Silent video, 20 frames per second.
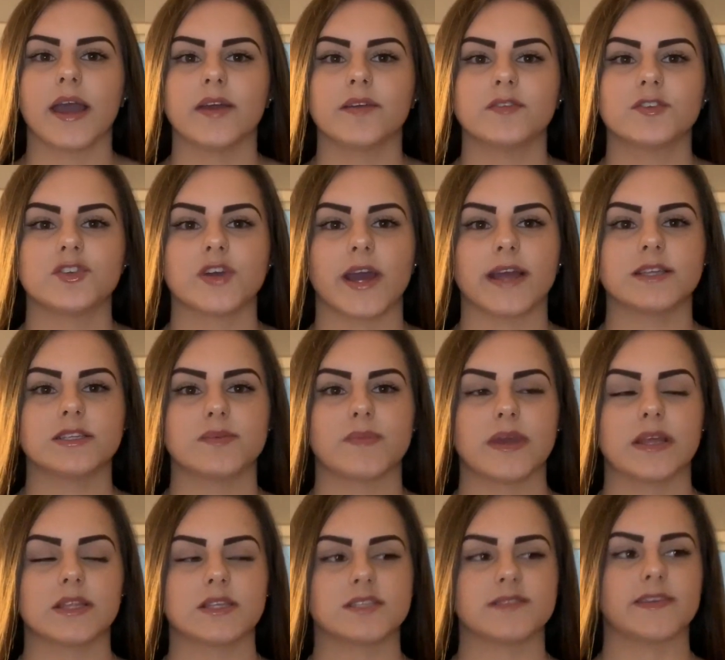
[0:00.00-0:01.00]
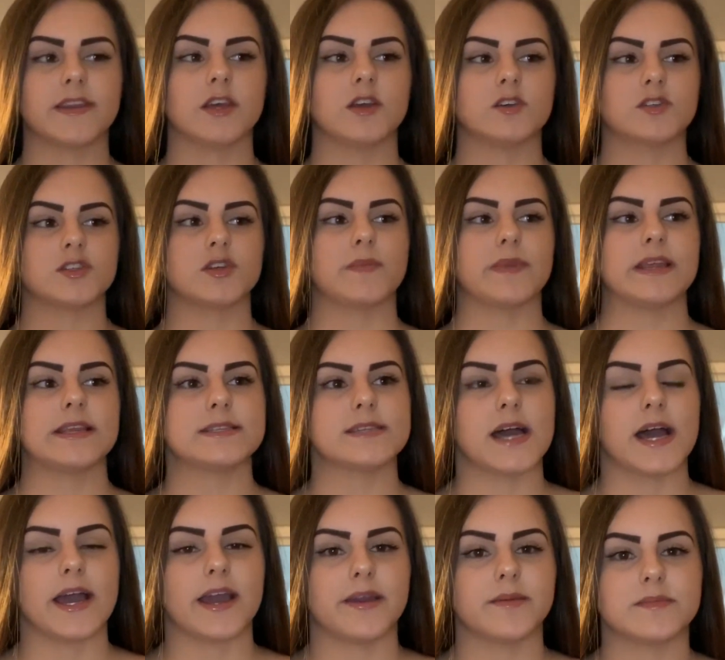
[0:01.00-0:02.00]
have tried to make this video so many
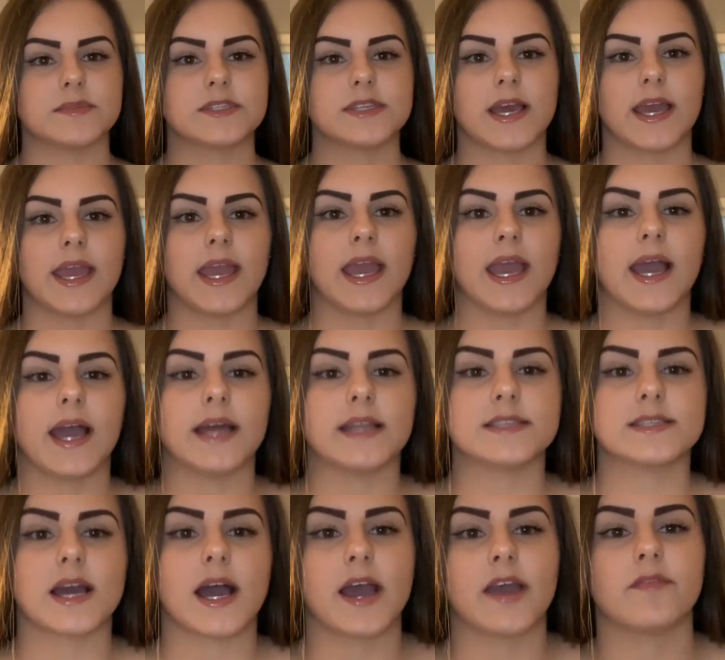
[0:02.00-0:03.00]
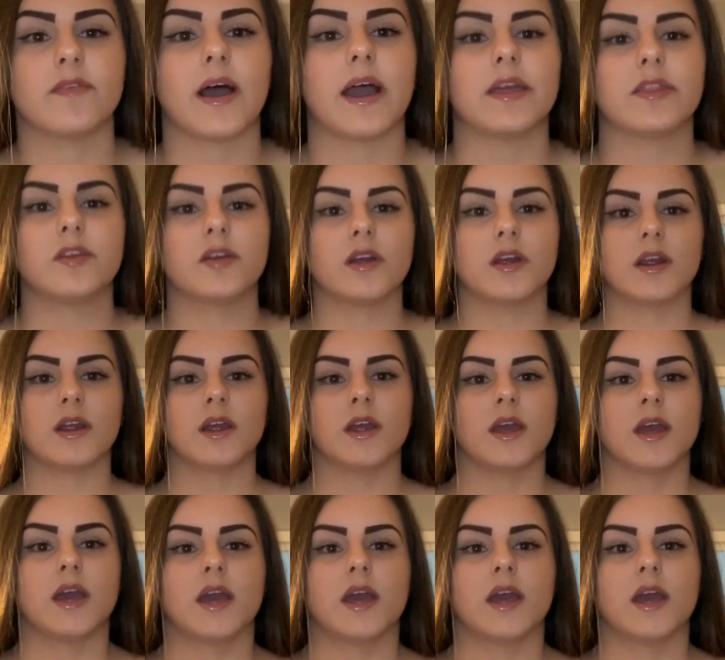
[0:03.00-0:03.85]
times and I've either